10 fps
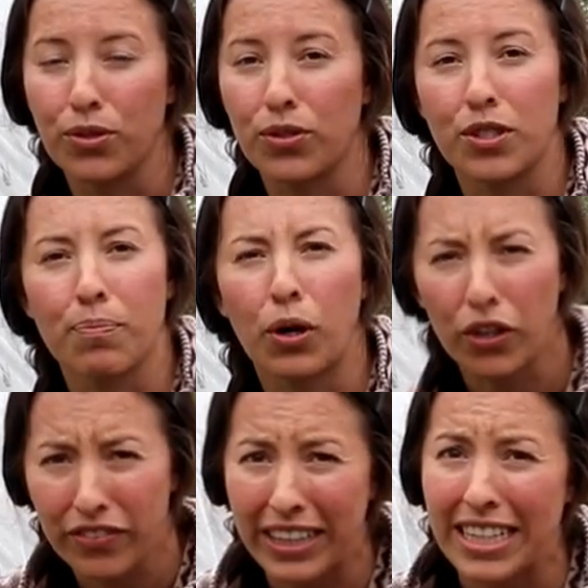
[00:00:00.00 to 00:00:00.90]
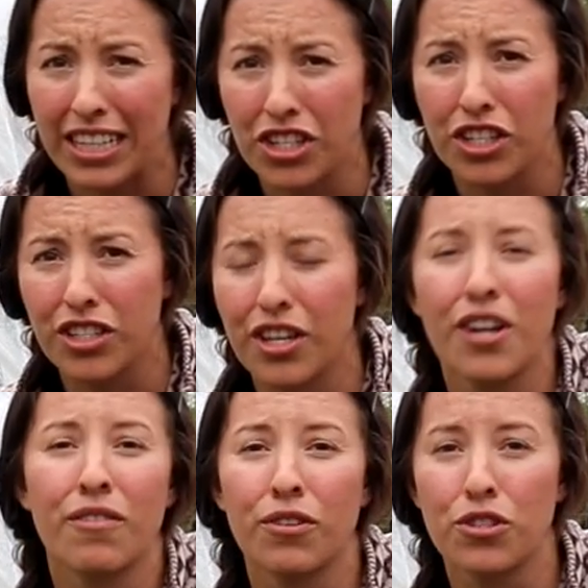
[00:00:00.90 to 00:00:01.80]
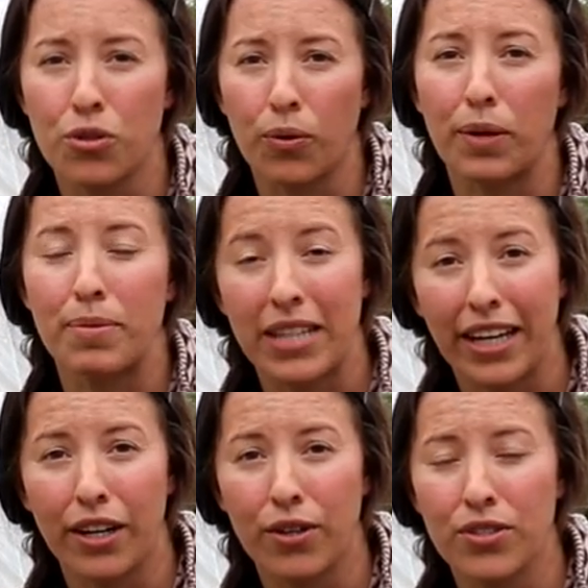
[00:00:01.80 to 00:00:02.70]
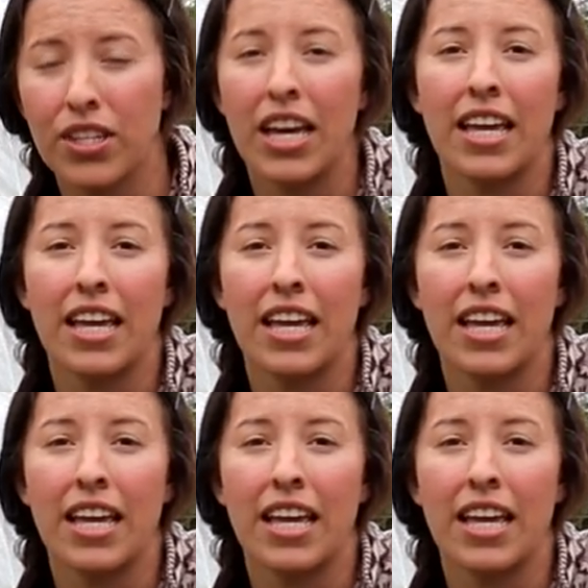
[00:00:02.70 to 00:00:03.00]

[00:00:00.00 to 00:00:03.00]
So it's the perfect conditions for storing potatoes.